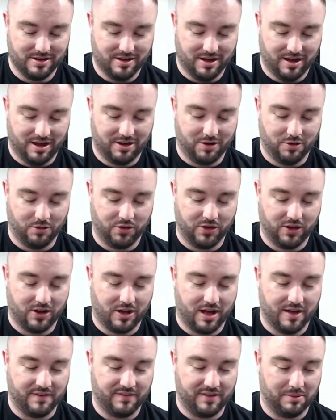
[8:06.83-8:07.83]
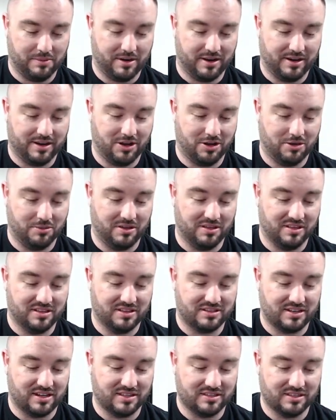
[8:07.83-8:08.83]
I don't think I'll have anybody tell me that this
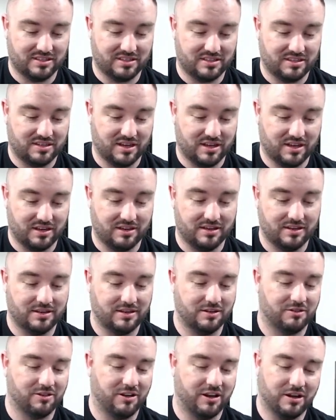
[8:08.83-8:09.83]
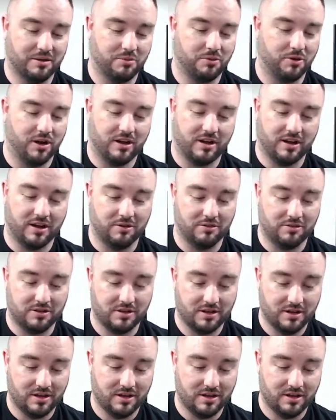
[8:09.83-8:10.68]
guy's a stud ready to break out.